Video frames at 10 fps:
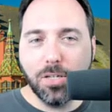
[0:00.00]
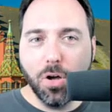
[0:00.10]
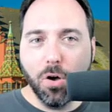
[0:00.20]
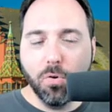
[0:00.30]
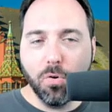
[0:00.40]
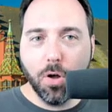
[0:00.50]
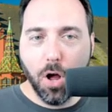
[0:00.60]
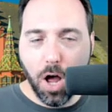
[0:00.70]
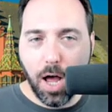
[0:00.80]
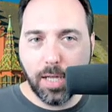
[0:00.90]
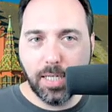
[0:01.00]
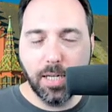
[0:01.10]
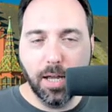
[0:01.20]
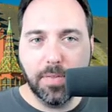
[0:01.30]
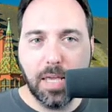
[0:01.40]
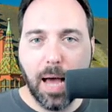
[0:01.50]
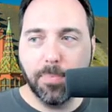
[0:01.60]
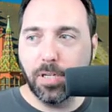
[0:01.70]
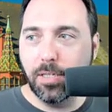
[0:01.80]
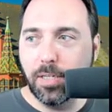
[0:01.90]
What is my total
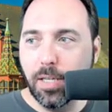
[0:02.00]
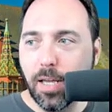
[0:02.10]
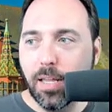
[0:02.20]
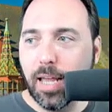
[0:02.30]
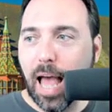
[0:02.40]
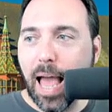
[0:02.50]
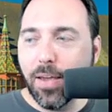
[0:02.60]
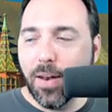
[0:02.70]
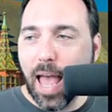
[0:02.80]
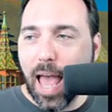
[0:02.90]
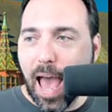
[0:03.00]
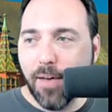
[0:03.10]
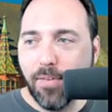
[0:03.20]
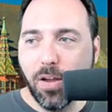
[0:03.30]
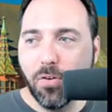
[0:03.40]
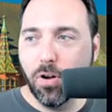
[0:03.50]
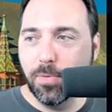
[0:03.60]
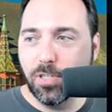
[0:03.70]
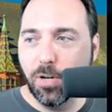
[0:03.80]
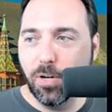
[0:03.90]
cost of the options? Like, I could
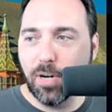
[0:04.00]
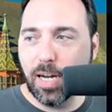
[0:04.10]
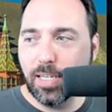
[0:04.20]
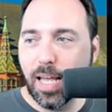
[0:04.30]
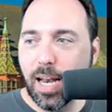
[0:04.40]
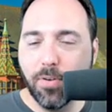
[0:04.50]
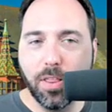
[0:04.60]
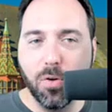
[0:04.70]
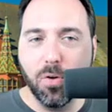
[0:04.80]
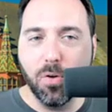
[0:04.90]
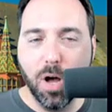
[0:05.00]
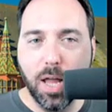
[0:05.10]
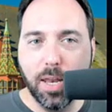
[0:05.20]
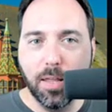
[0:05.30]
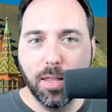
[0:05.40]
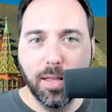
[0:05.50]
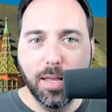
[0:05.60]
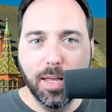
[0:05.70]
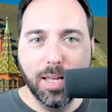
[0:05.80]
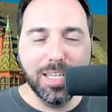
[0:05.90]
have a chromosome where I set everything to
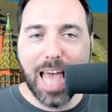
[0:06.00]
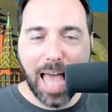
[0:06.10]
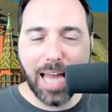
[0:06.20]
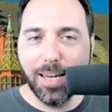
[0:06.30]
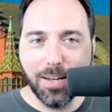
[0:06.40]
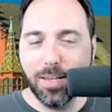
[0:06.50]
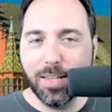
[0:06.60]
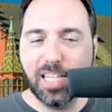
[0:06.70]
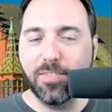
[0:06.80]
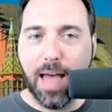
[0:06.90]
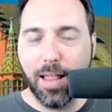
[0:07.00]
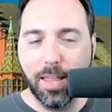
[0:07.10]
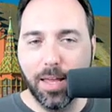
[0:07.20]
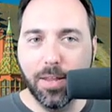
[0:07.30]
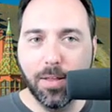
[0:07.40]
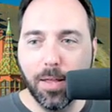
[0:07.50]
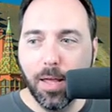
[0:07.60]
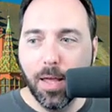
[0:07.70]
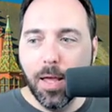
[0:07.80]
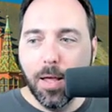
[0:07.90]
1. Technically, that's
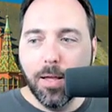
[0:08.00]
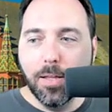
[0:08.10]
valid.